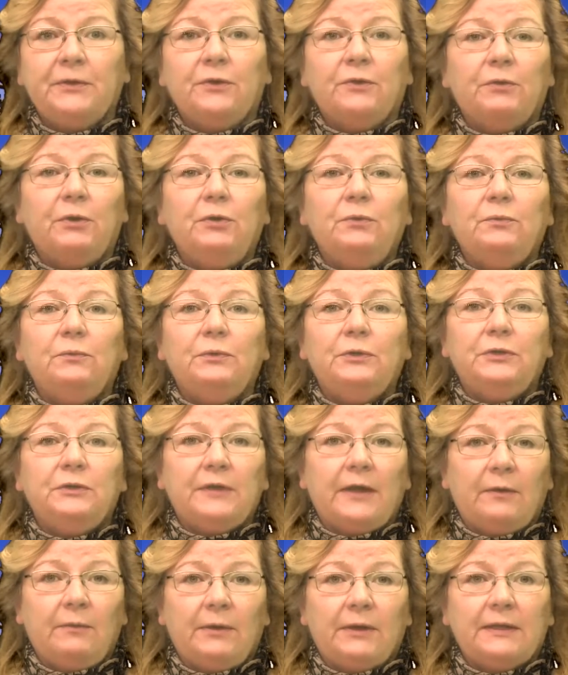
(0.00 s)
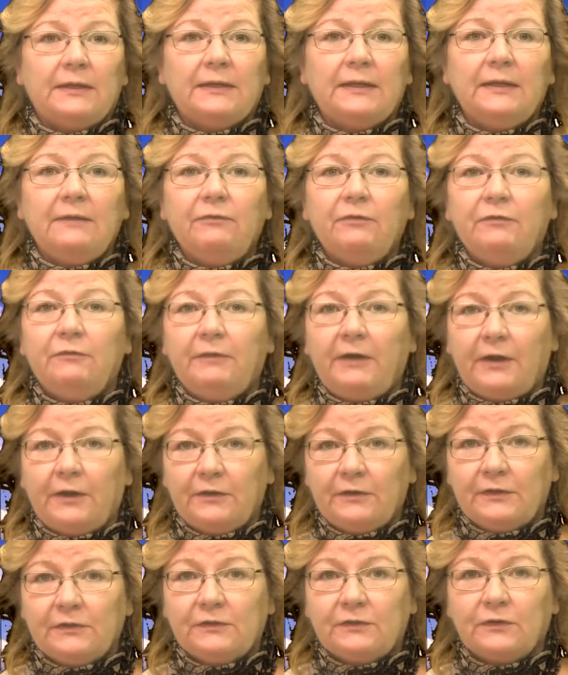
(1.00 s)
Quote, "We do not want to leave a
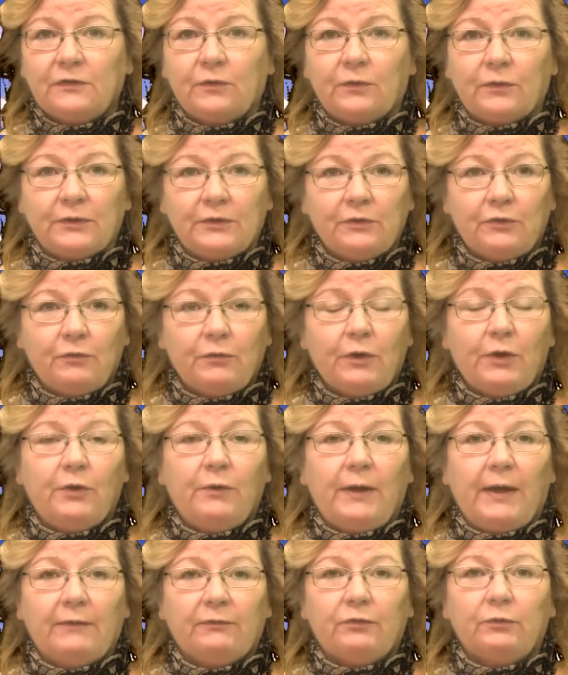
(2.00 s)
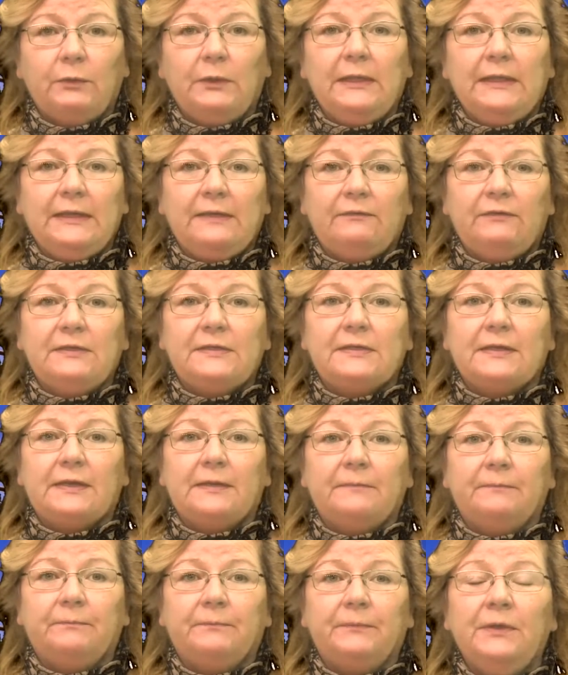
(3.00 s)
fire that's going to grow after we leave," he
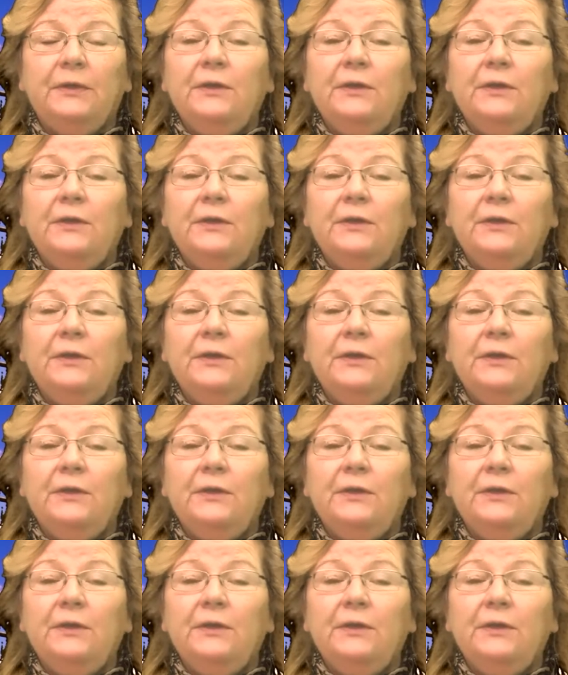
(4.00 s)
said.